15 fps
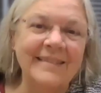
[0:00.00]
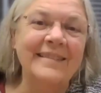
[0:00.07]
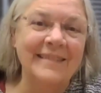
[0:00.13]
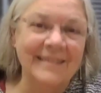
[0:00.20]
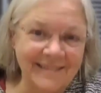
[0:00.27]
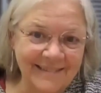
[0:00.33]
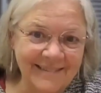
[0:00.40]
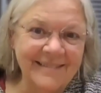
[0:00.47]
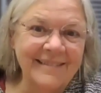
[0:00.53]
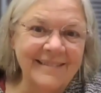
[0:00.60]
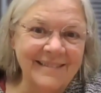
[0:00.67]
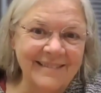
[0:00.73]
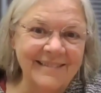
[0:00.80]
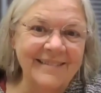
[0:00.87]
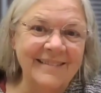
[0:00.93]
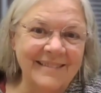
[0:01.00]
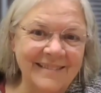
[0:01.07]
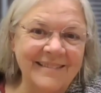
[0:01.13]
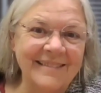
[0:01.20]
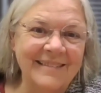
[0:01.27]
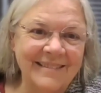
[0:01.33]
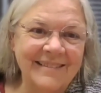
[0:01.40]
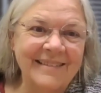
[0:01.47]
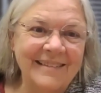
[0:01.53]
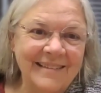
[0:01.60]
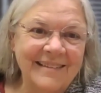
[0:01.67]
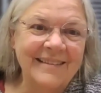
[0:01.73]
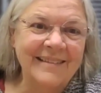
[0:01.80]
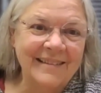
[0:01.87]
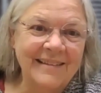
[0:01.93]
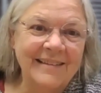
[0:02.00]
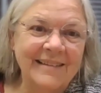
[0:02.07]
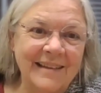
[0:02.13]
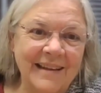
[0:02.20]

should to shall. That is a big thing.